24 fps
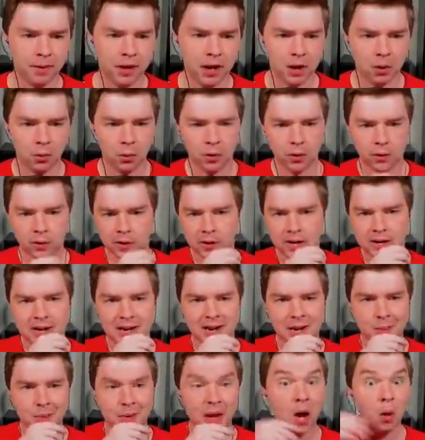I'm not worried,
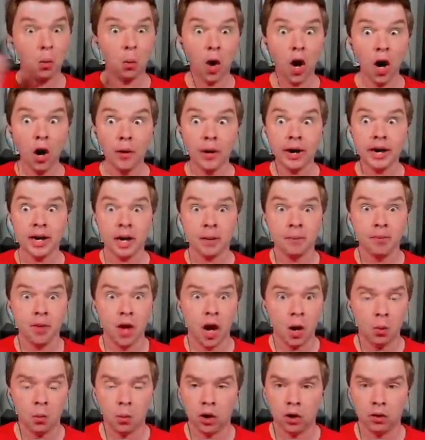I'm not worried, I'm
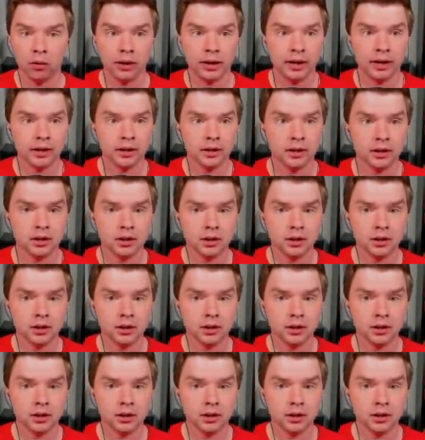not worried.